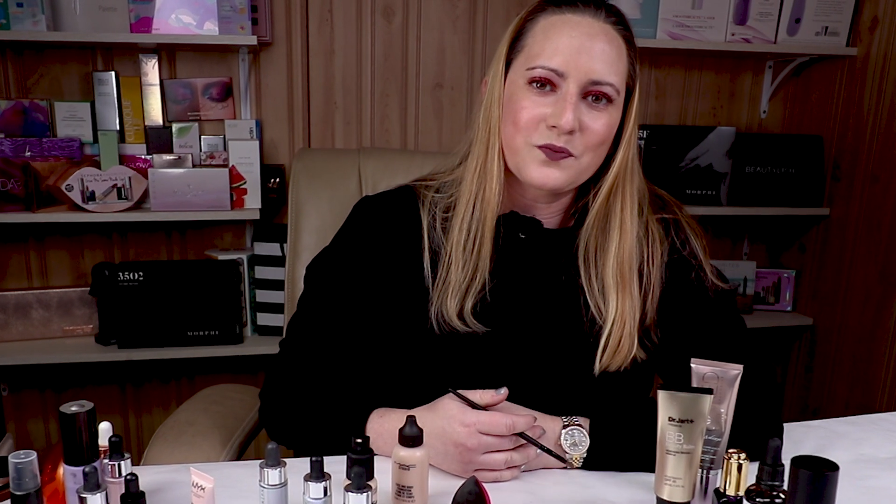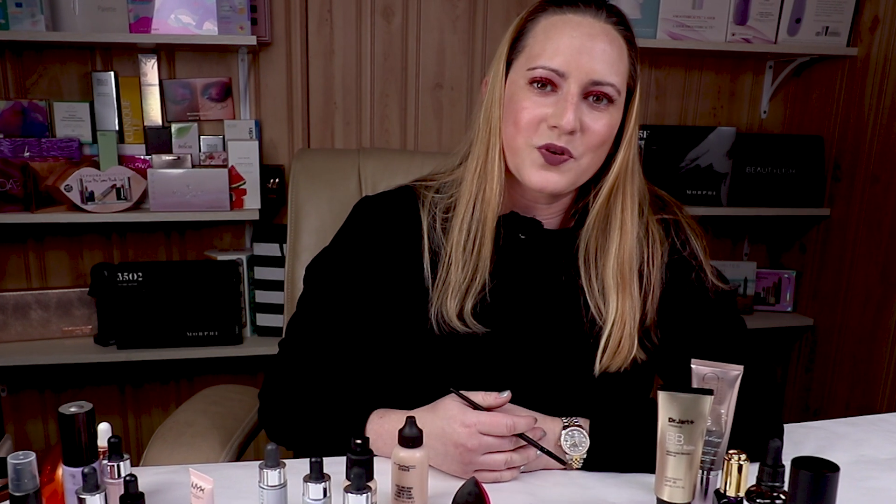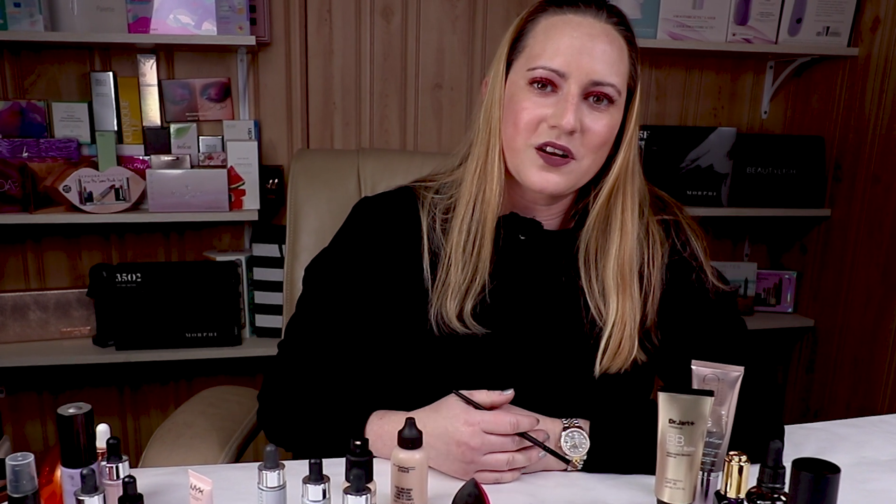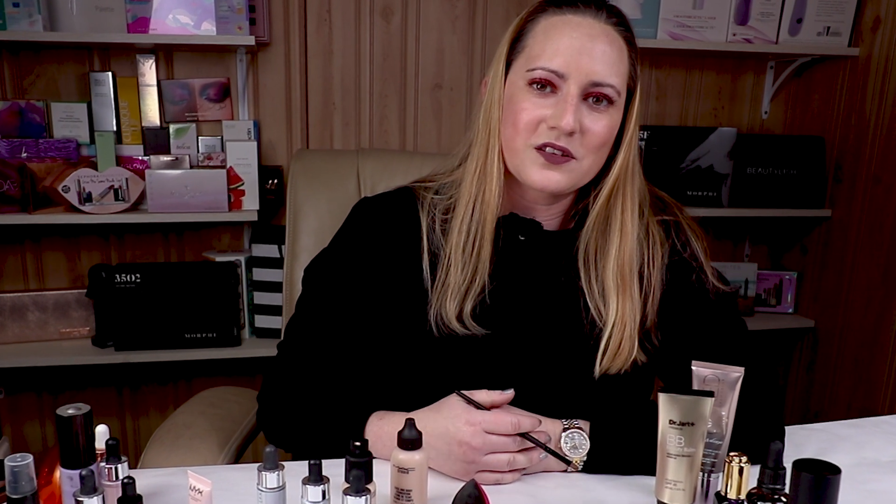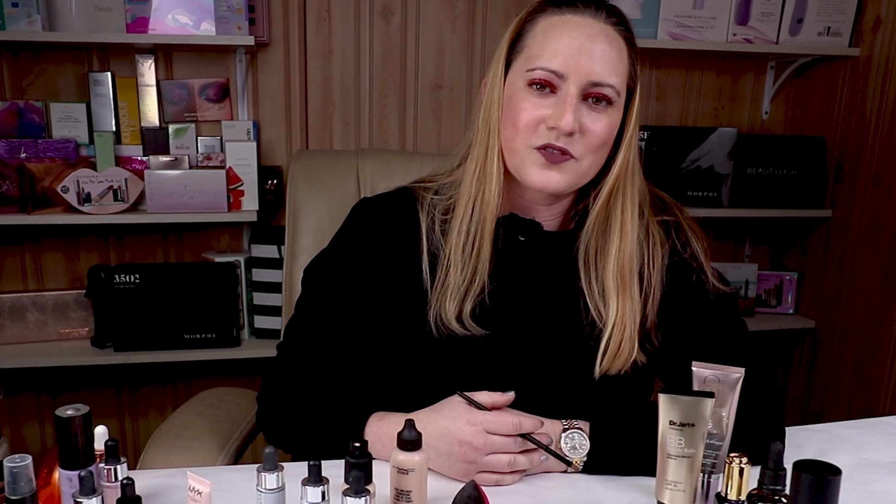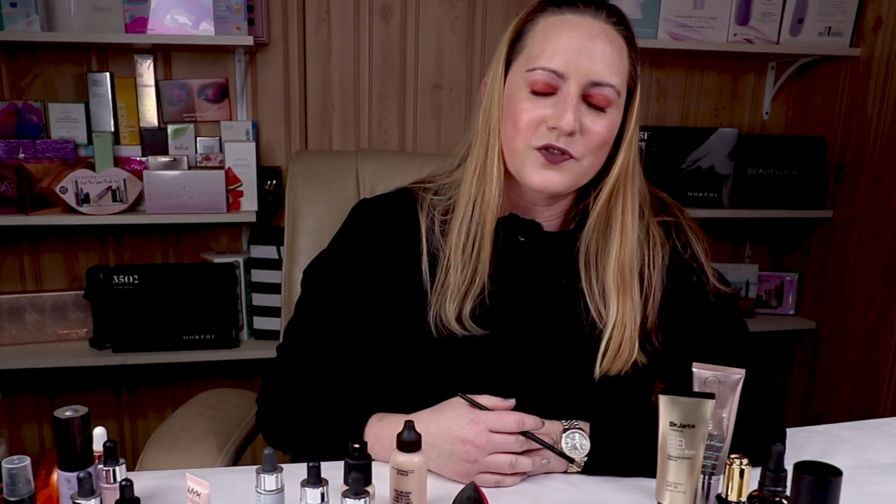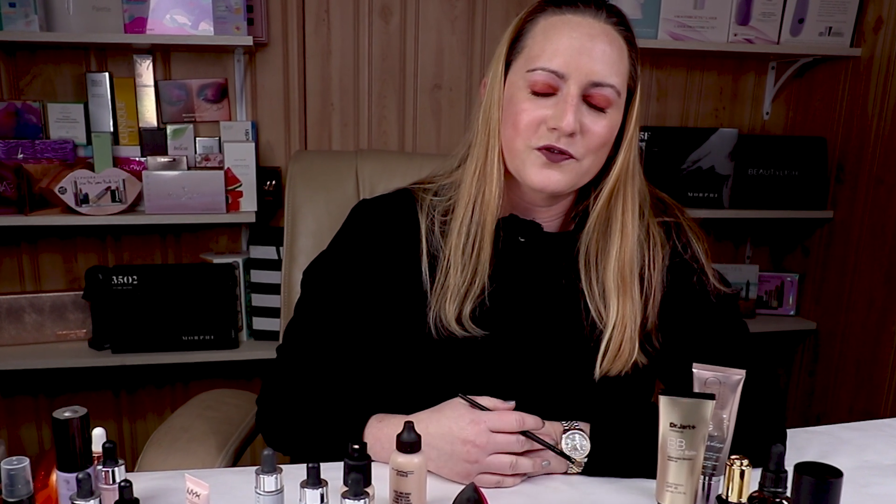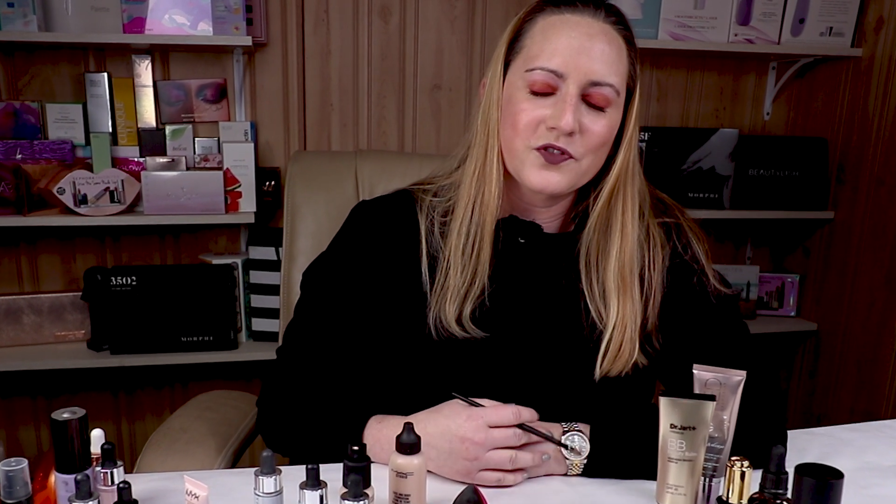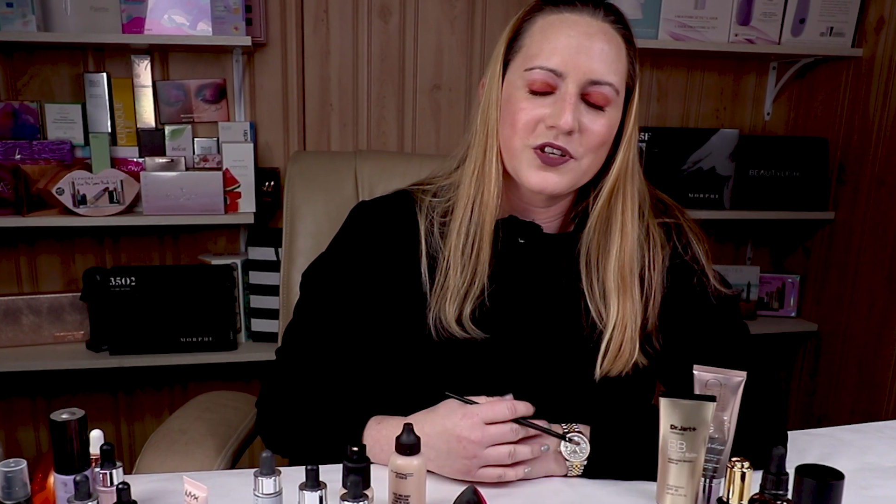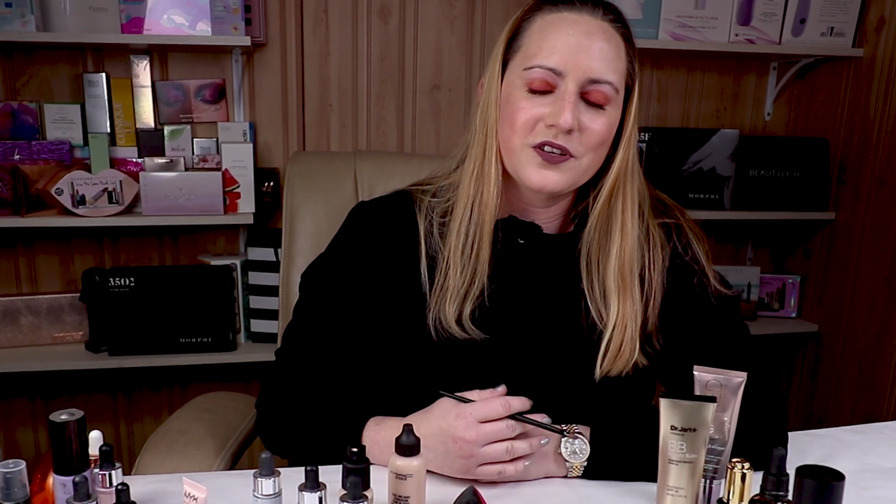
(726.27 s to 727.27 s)
the products for
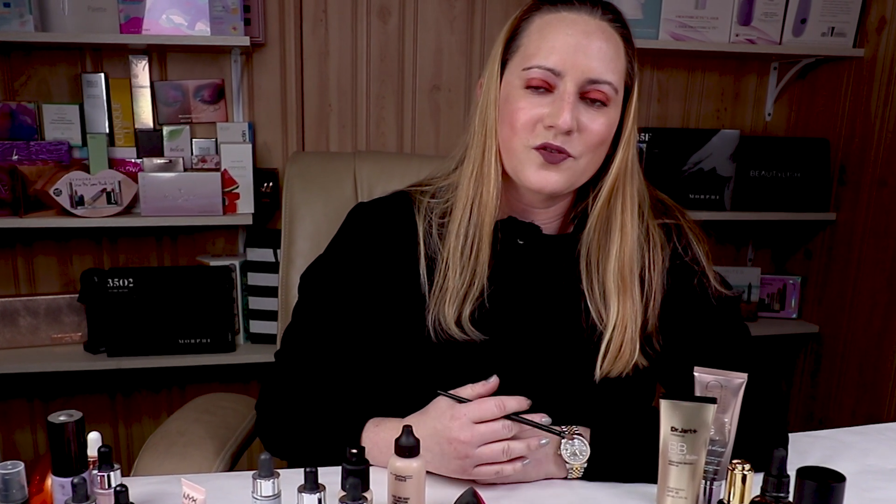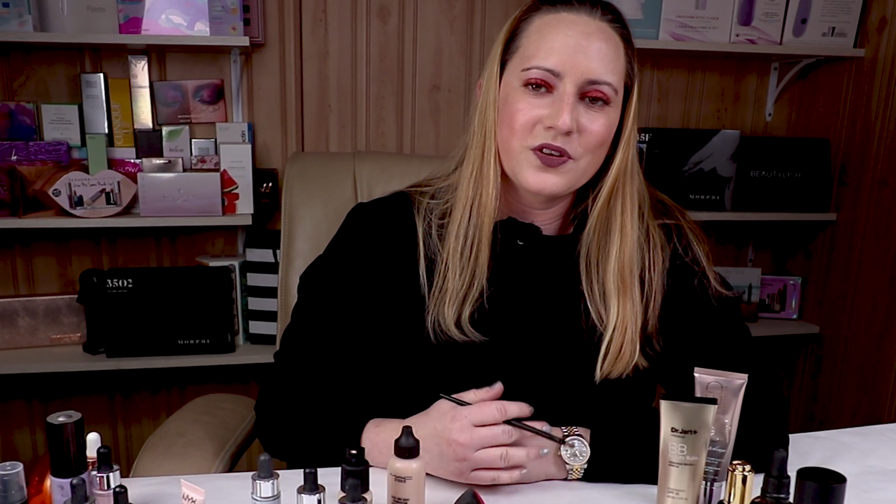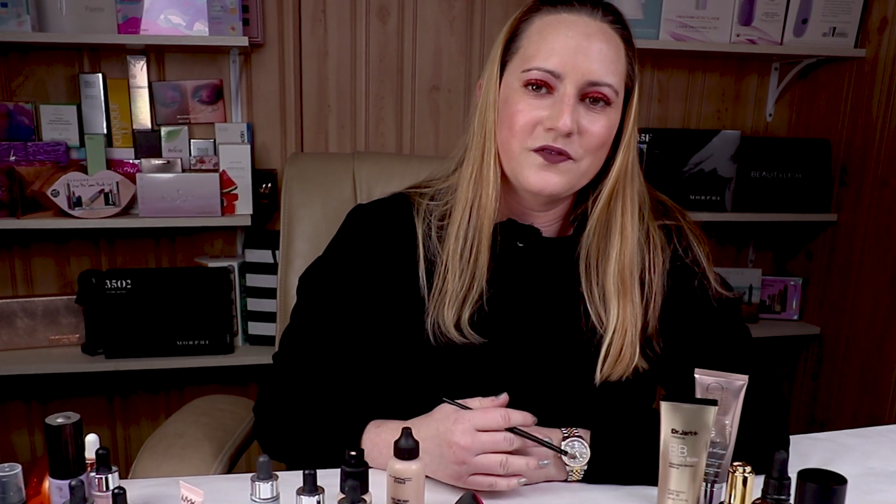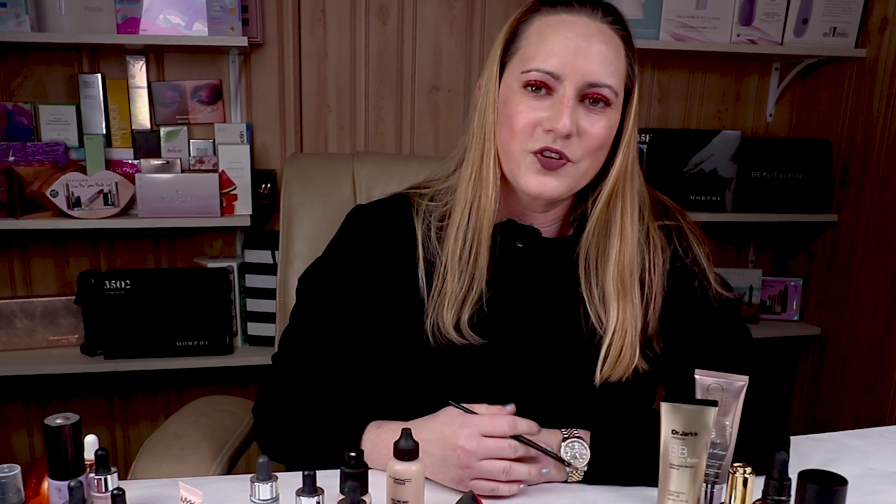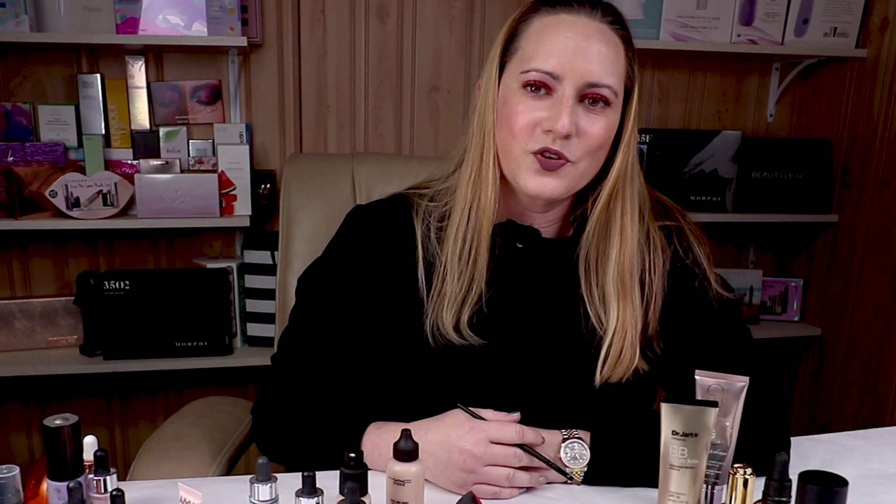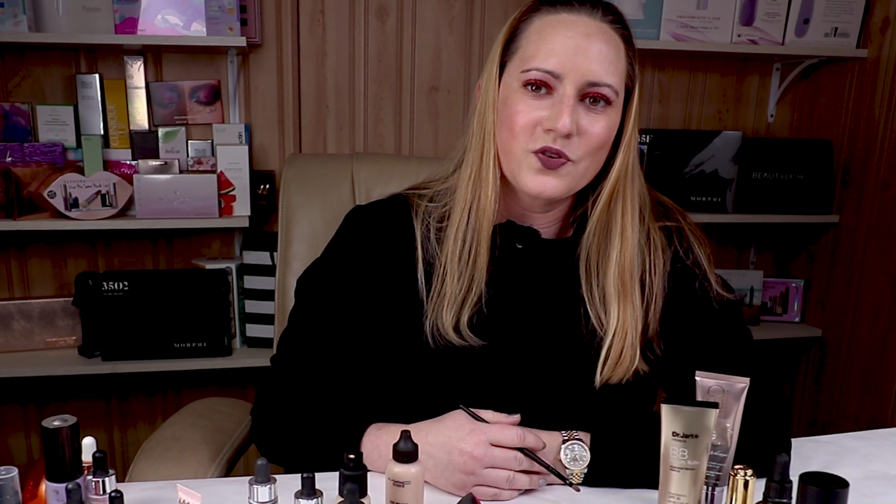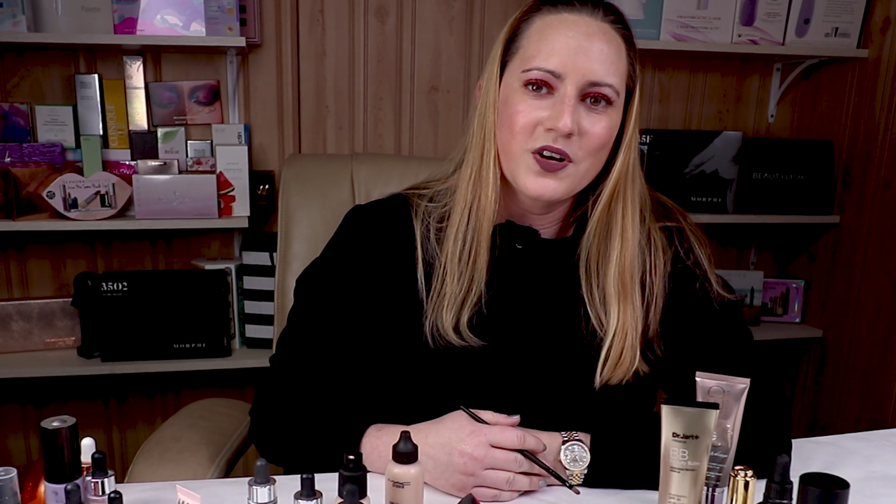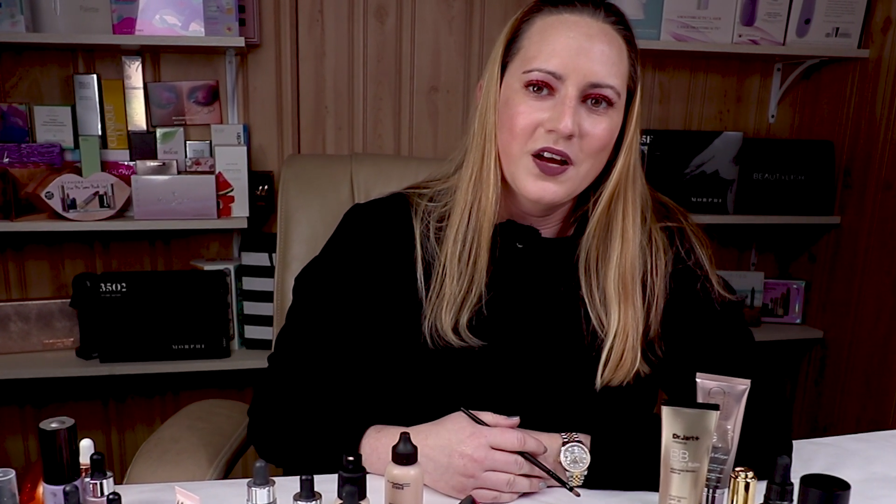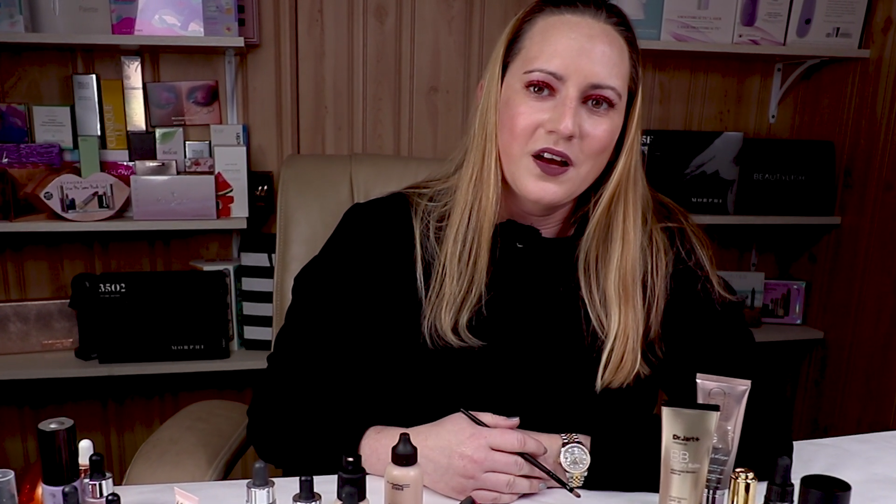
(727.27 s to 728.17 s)
free to review.